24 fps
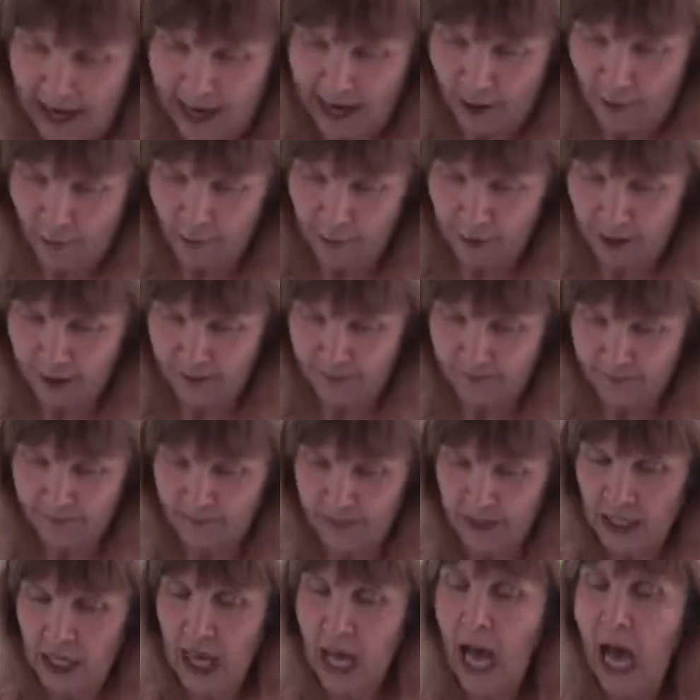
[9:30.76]
around.
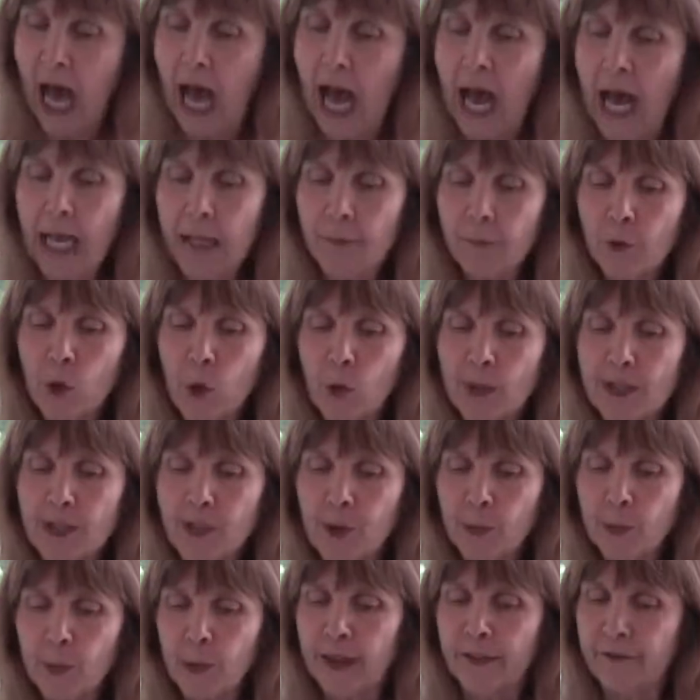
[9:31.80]
I'm going
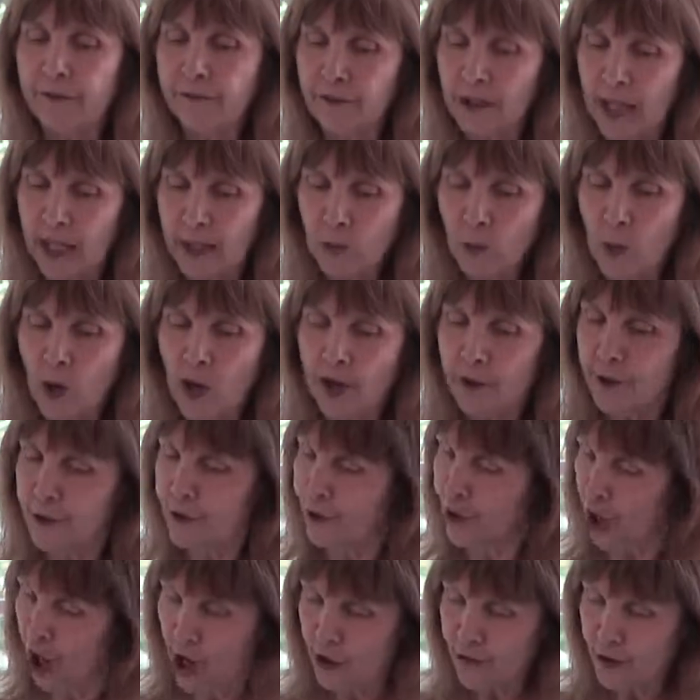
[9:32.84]
to bring floodwaters
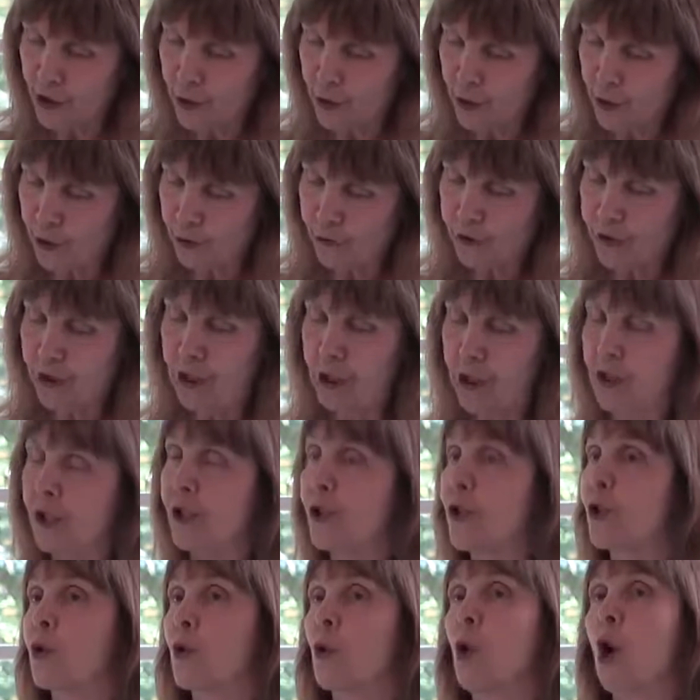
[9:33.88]
on the earth to
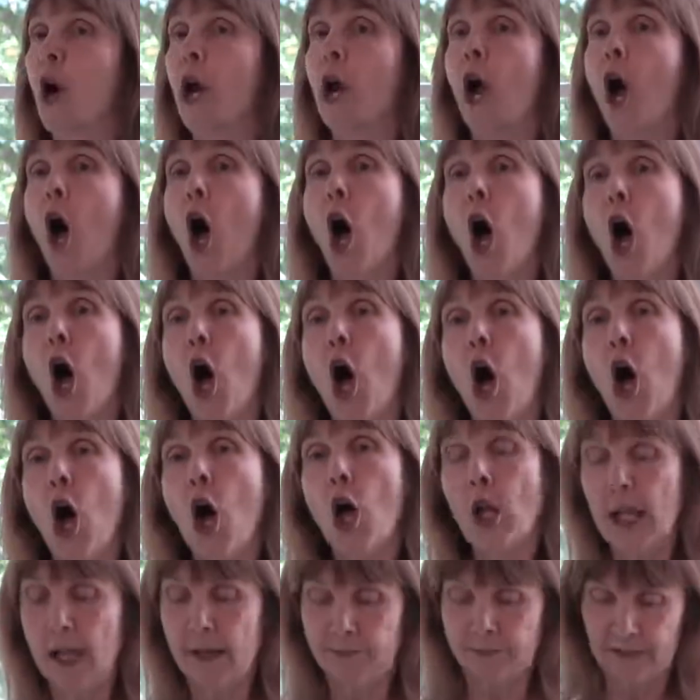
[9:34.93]
destroy
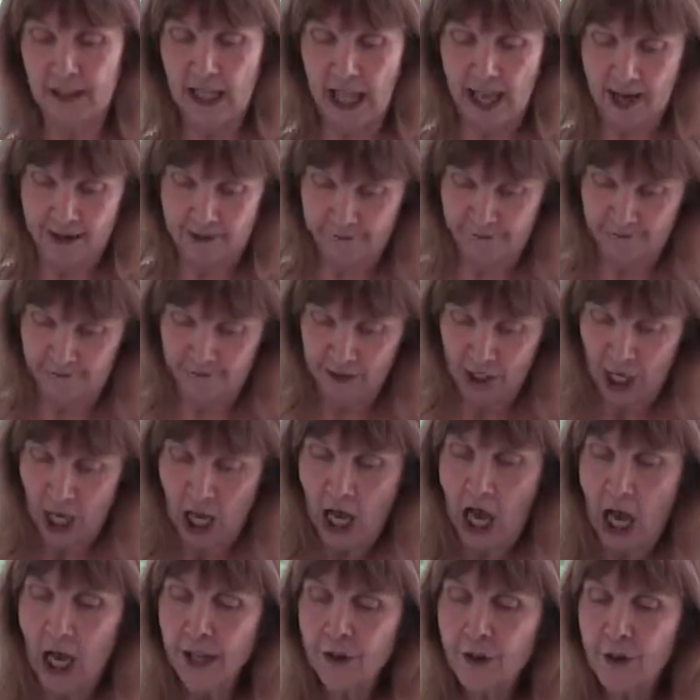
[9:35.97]
all of life
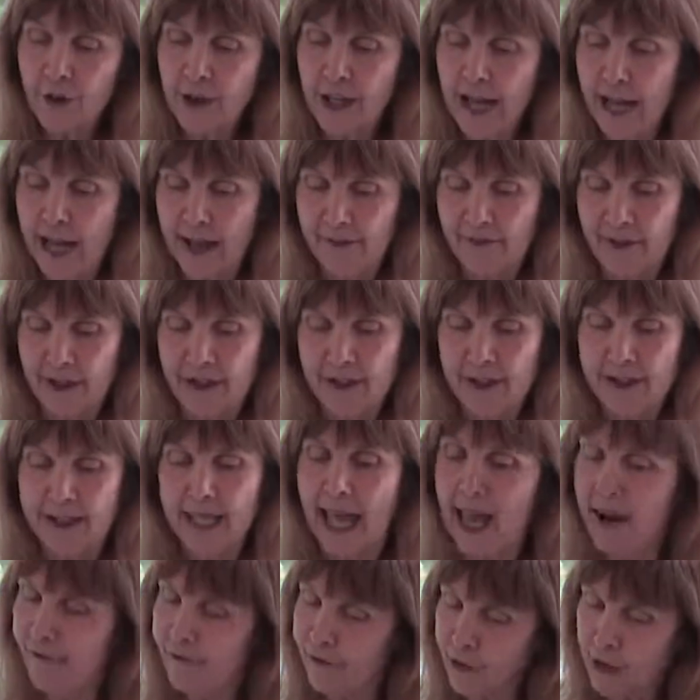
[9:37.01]
under the heavens,
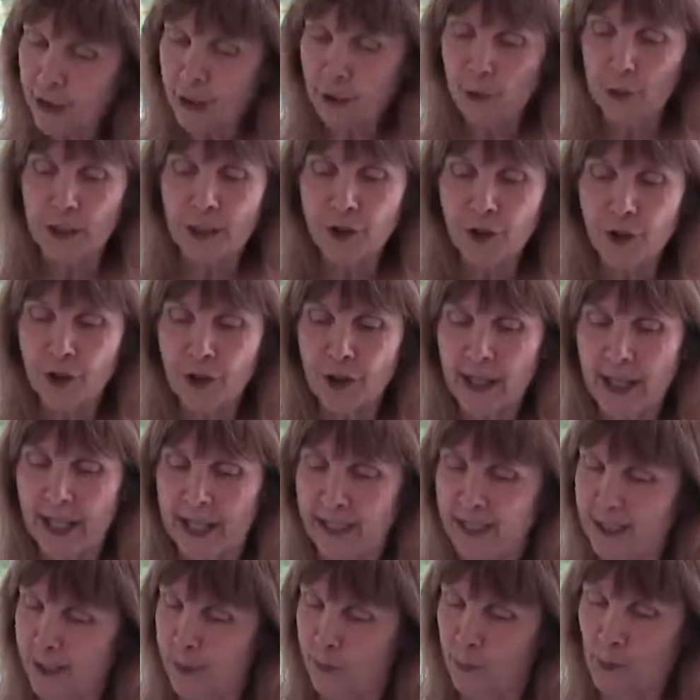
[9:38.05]
every creature that
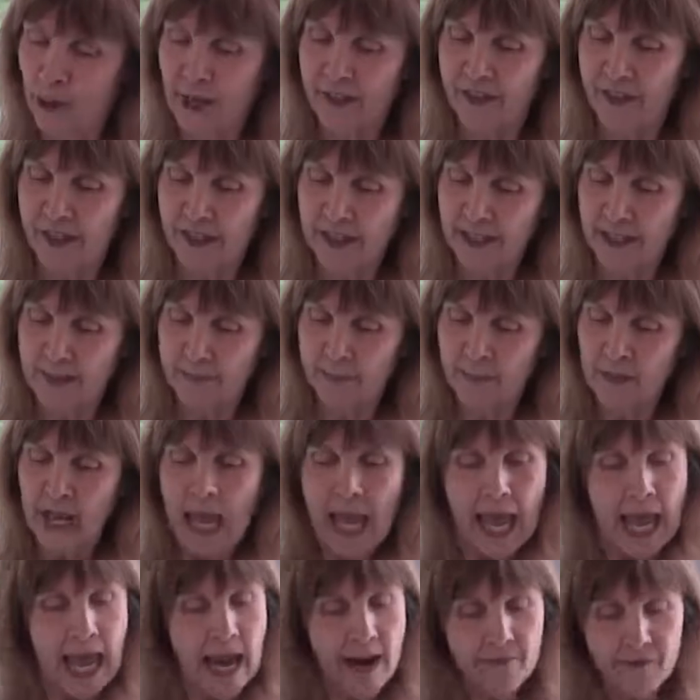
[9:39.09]
has breath in it.
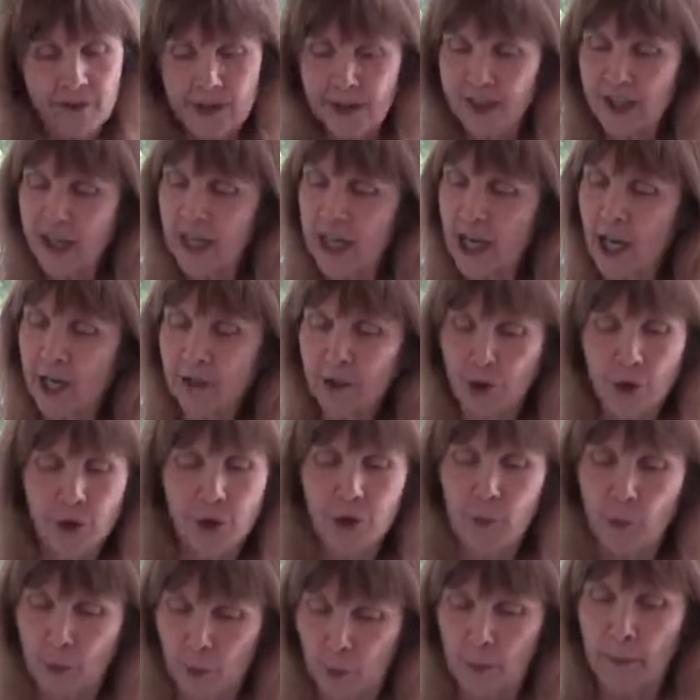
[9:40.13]
Everything on
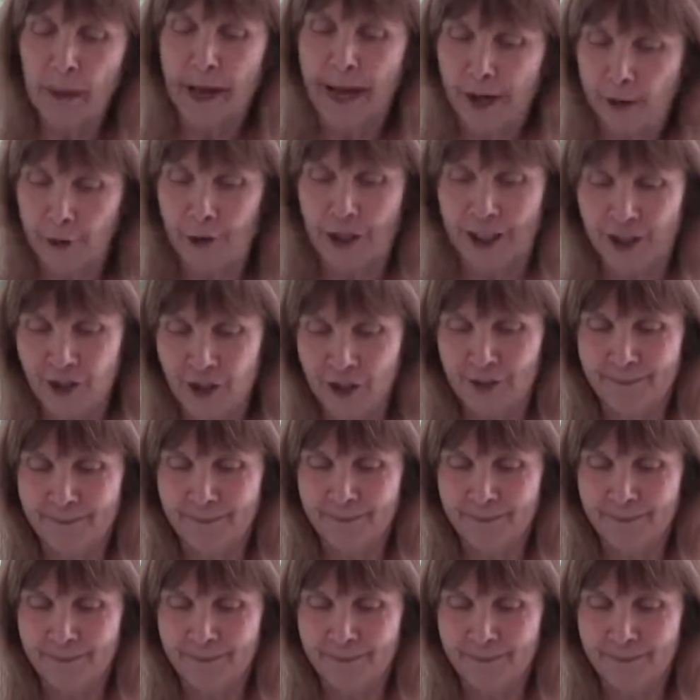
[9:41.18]
earth will perish.